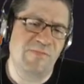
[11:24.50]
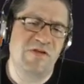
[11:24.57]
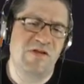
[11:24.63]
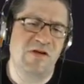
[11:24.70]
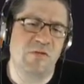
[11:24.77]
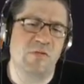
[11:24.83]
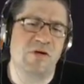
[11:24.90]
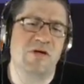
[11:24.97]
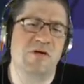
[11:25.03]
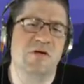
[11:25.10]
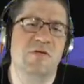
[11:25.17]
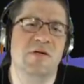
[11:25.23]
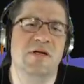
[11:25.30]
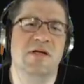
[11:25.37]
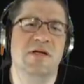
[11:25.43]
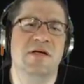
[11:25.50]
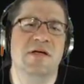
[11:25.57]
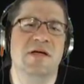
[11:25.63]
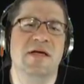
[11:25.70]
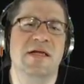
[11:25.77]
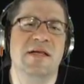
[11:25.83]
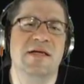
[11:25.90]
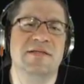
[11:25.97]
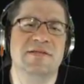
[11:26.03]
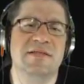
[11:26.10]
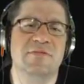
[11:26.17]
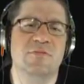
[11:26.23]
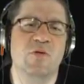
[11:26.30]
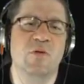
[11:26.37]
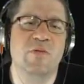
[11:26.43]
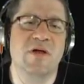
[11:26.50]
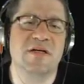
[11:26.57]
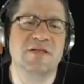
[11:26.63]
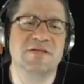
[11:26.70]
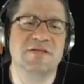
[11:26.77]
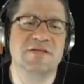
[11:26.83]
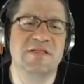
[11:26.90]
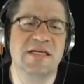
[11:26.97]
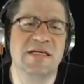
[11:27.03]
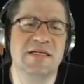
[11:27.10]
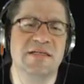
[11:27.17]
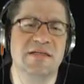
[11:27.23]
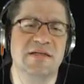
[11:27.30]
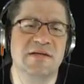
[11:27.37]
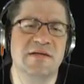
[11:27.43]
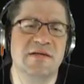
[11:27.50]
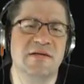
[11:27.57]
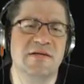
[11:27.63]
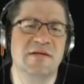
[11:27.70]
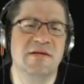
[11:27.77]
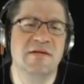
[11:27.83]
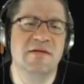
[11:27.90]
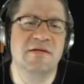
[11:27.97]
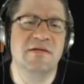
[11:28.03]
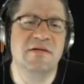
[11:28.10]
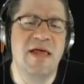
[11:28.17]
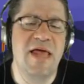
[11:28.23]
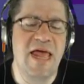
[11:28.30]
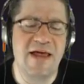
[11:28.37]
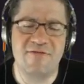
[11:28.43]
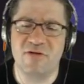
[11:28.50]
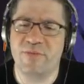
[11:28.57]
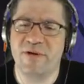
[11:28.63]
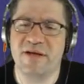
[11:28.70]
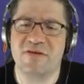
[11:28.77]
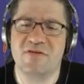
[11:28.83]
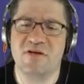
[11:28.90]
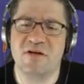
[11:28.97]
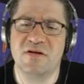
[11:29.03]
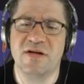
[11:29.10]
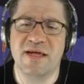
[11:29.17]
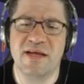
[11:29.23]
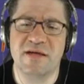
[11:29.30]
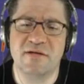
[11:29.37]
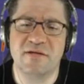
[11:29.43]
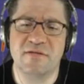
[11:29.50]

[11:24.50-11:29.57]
said, what are you doing? And I said, Roblox, and everybody snickered at it.